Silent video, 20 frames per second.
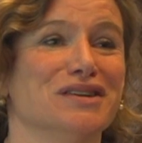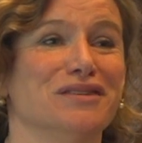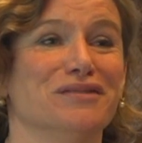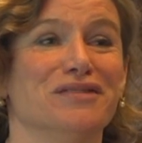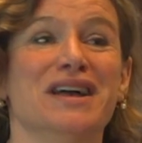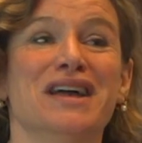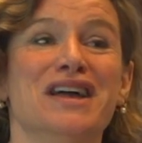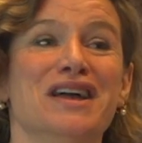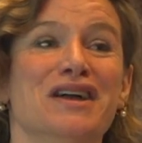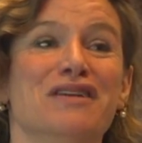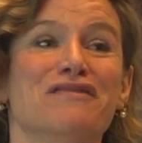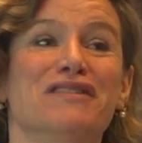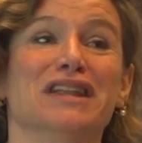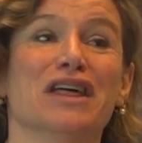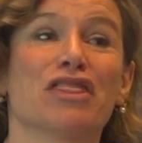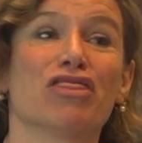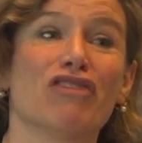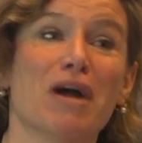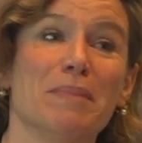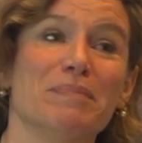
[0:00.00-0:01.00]
of
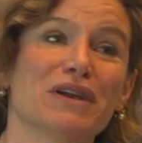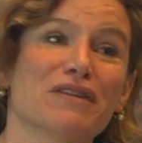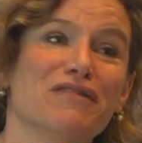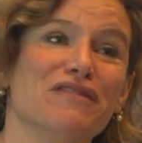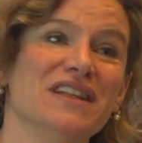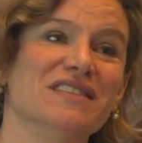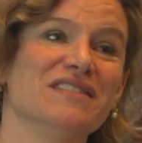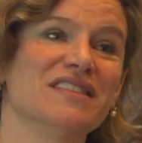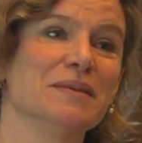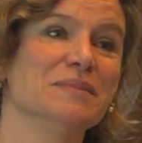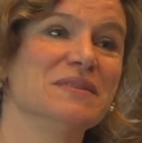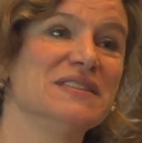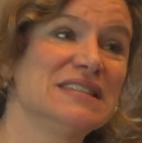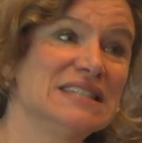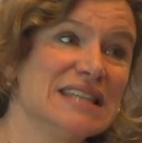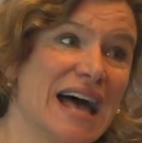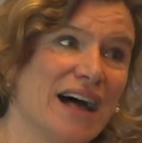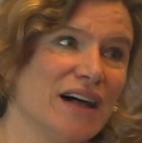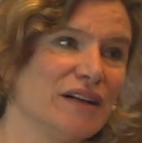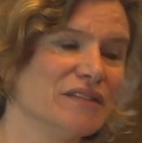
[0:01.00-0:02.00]
philanthropic funds
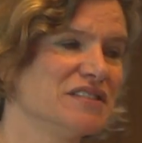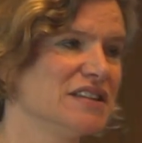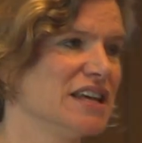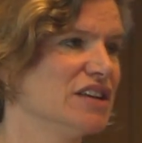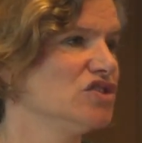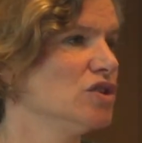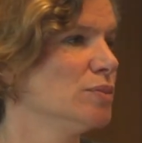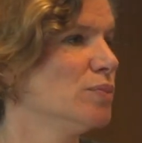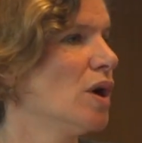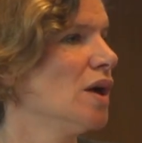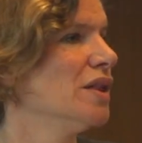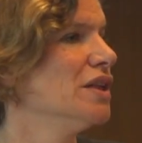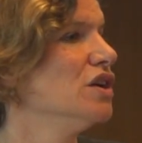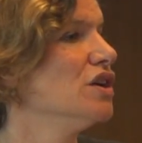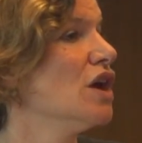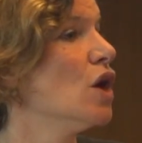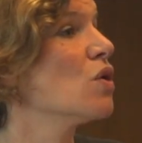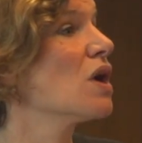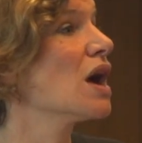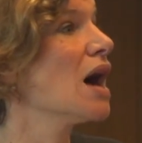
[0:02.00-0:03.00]
themselves, as you probably
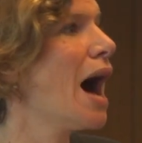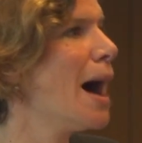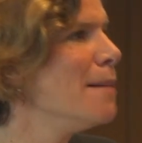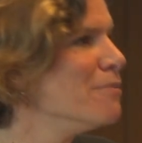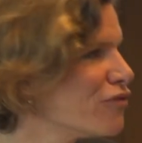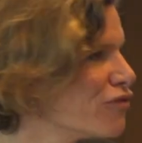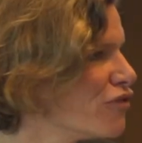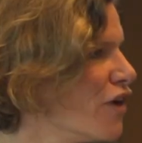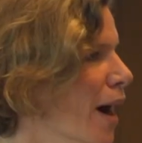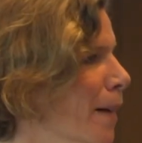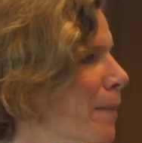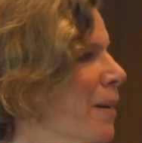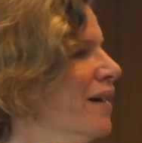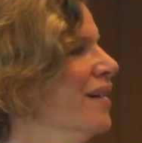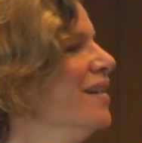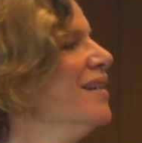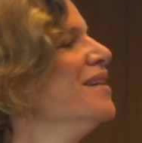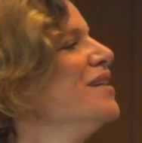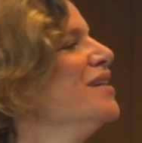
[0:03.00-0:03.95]
know, come from